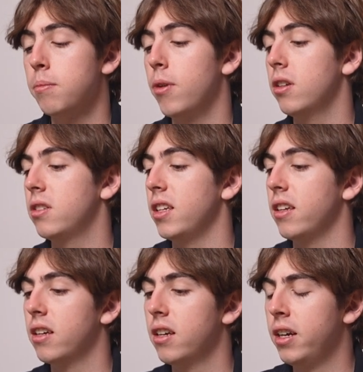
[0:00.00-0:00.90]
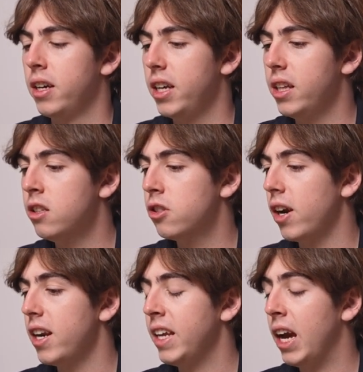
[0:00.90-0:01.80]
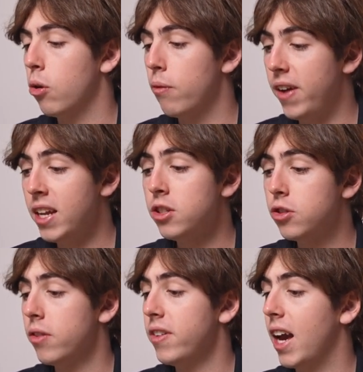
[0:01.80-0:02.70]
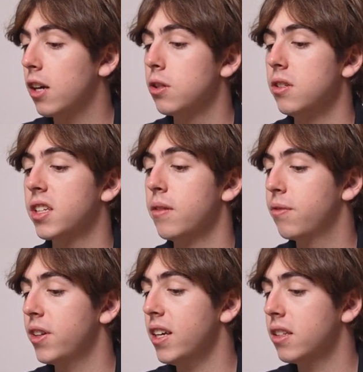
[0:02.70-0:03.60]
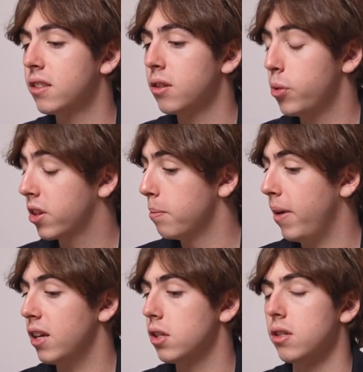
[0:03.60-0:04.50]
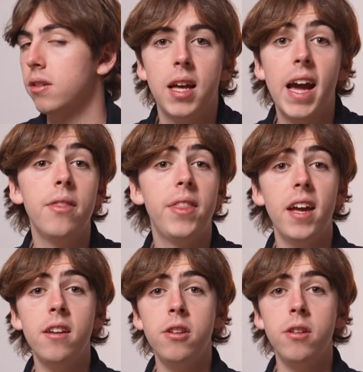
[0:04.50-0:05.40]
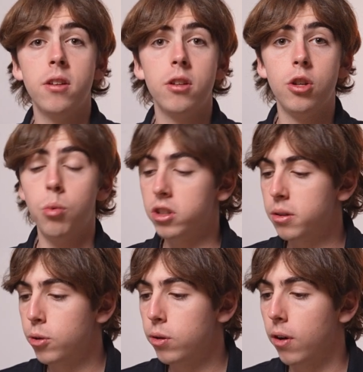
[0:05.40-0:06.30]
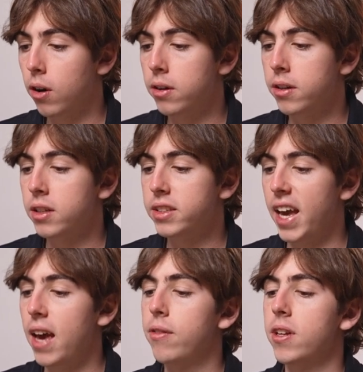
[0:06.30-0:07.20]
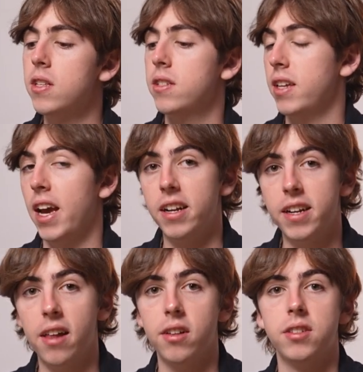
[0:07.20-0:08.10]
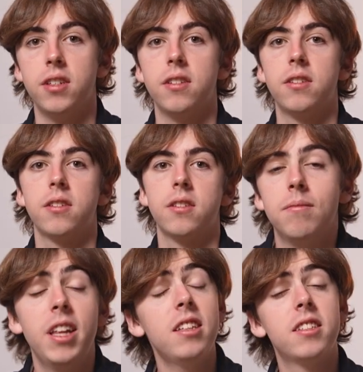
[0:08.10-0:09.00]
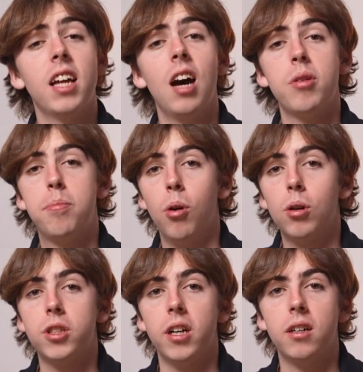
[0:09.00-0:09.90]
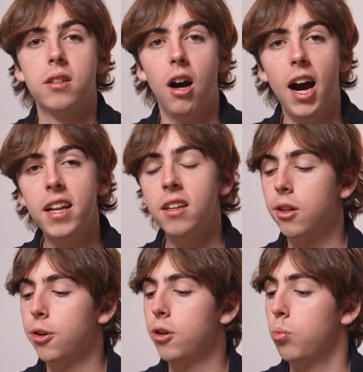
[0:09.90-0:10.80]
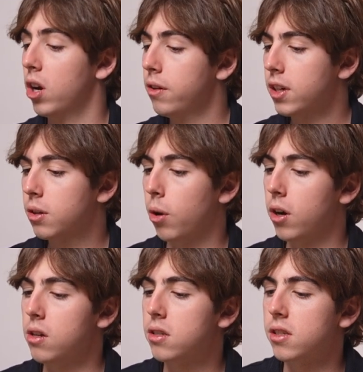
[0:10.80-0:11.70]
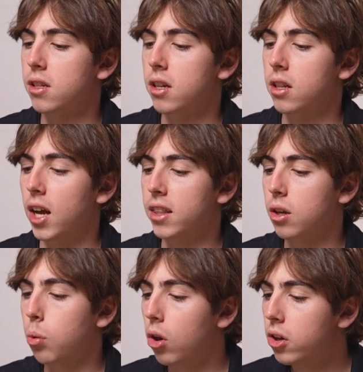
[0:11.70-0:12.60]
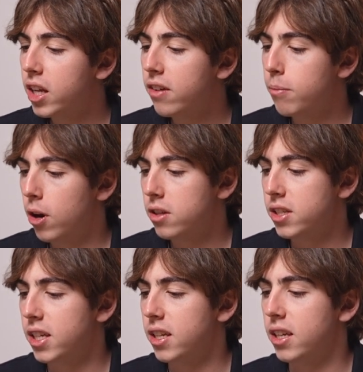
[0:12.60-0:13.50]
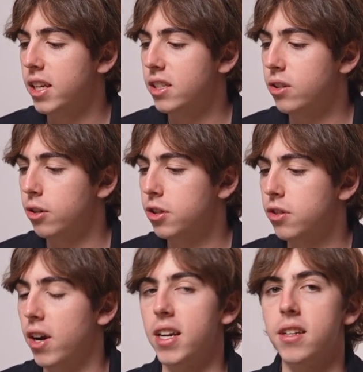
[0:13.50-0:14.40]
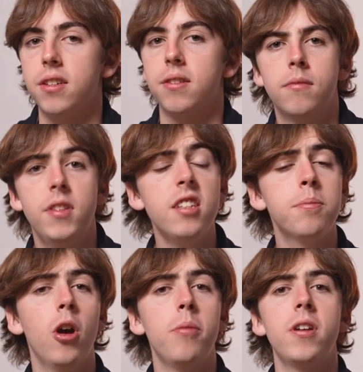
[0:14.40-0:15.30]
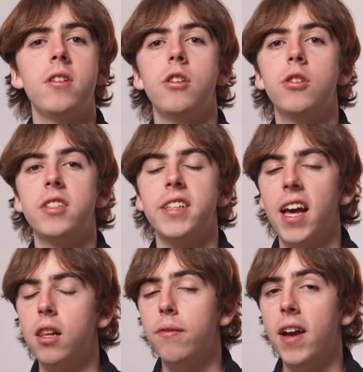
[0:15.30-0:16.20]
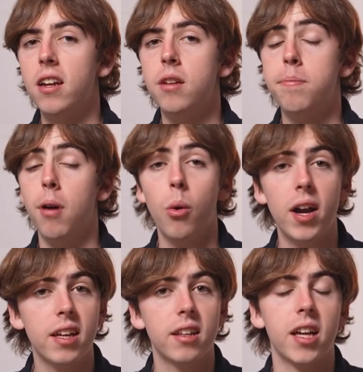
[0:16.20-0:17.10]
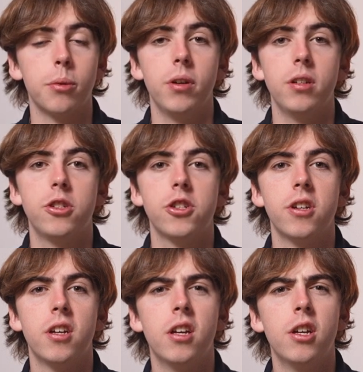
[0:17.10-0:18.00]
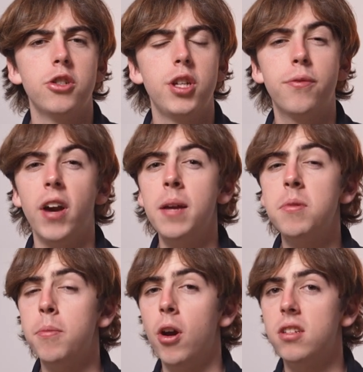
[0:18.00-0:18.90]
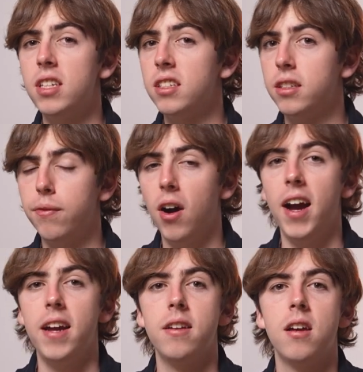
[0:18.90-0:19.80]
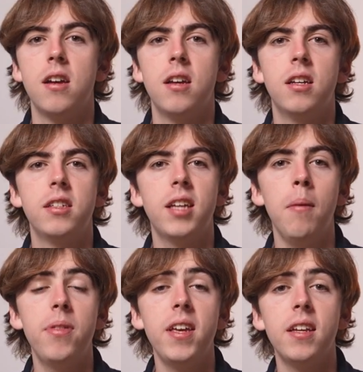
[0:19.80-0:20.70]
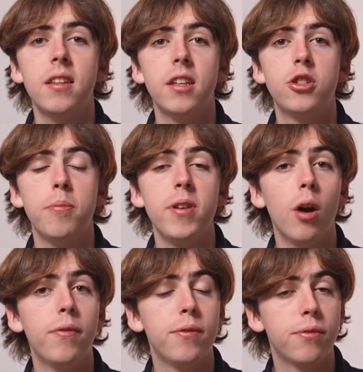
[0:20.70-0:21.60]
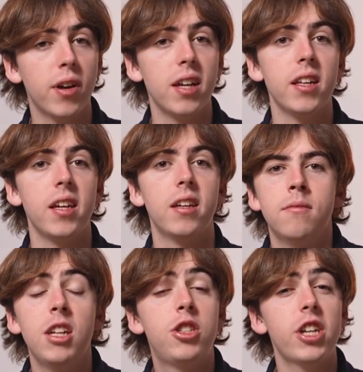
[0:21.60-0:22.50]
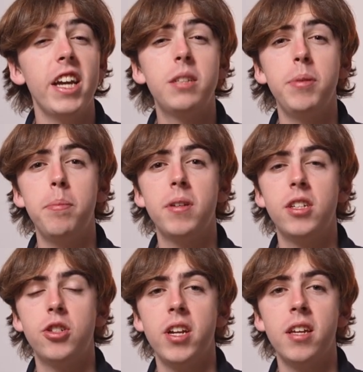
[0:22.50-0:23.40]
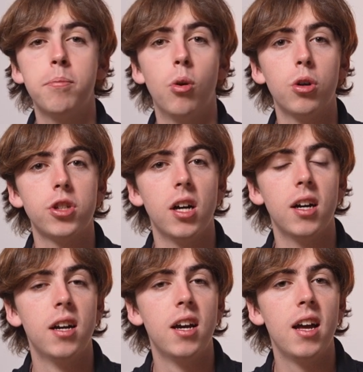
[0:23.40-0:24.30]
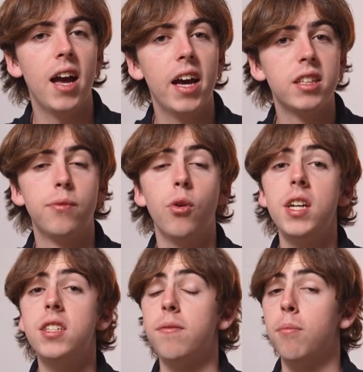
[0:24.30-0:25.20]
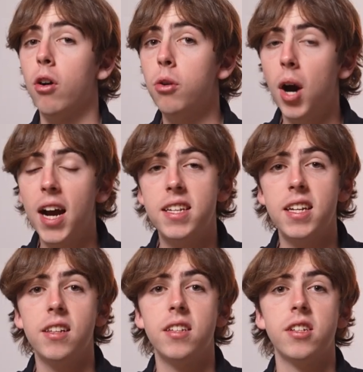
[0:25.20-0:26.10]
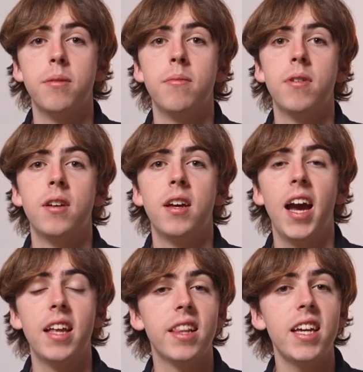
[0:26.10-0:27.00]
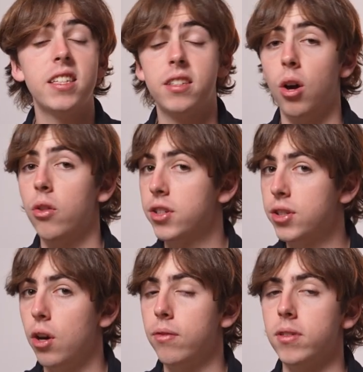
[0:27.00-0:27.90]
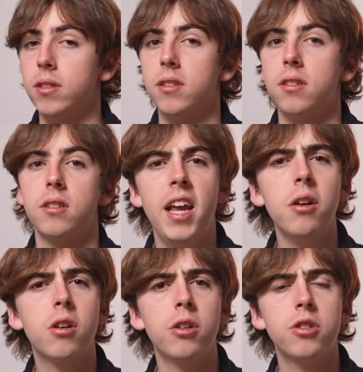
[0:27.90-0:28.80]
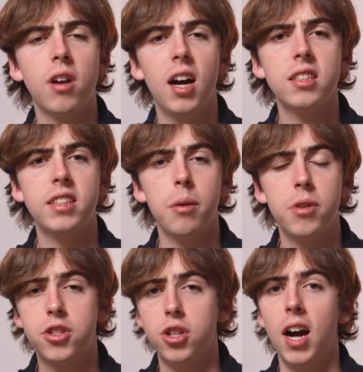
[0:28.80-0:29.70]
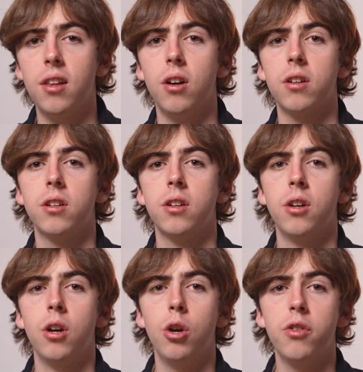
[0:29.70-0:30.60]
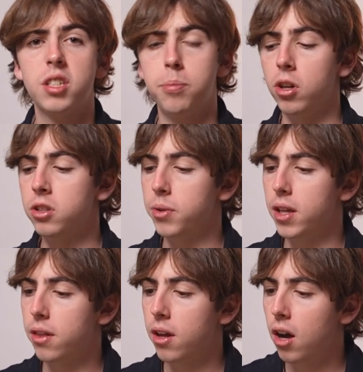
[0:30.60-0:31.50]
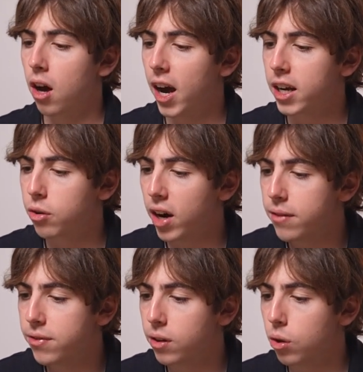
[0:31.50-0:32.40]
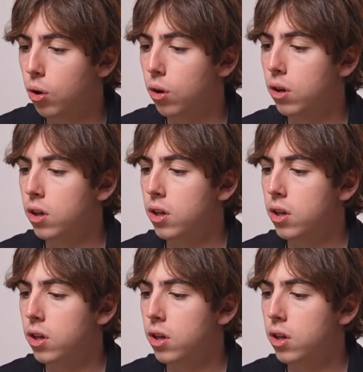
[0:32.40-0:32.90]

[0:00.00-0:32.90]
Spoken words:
and mercy, illustrating how revenge-driven actions conflict with compassion. And then you want to move on to evidence and analysis. Let's start with Portia. I'd include one of her quotes, like "the quality of mercy is not strained." This moment uses elevated poetic language. She frames mercy as divine, something that should be offered freely. It's Shakespeare positioning Portia as a voice of moral idealism, at least on the surface. Now contrast that with Shylock, who responds with, "I crave the law,